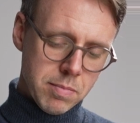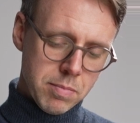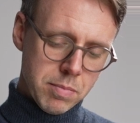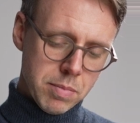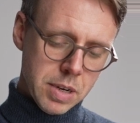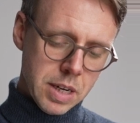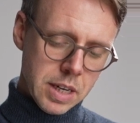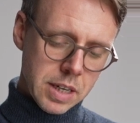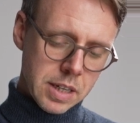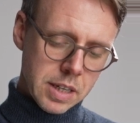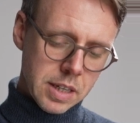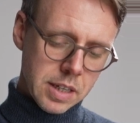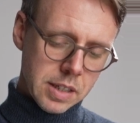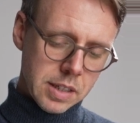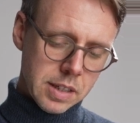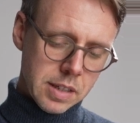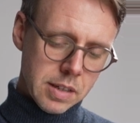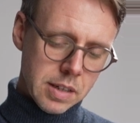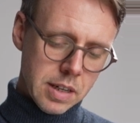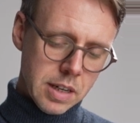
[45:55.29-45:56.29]
but
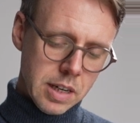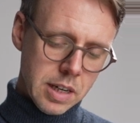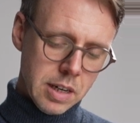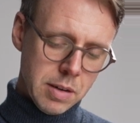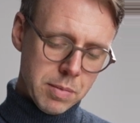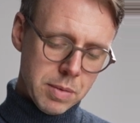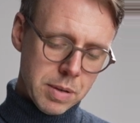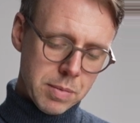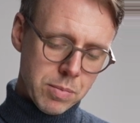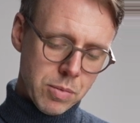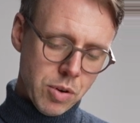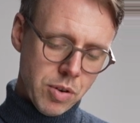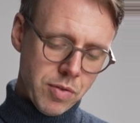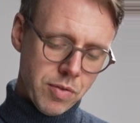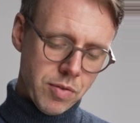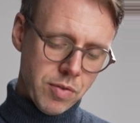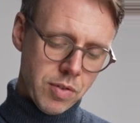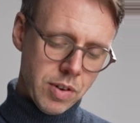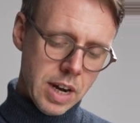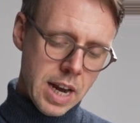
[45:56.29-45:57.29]
is a little bit more
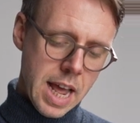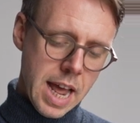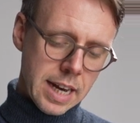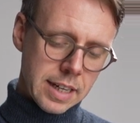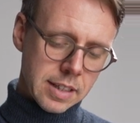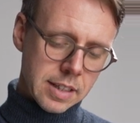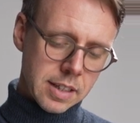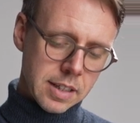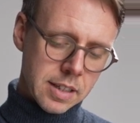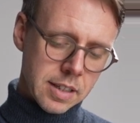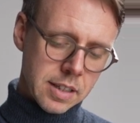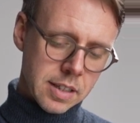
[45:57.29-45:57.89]
flat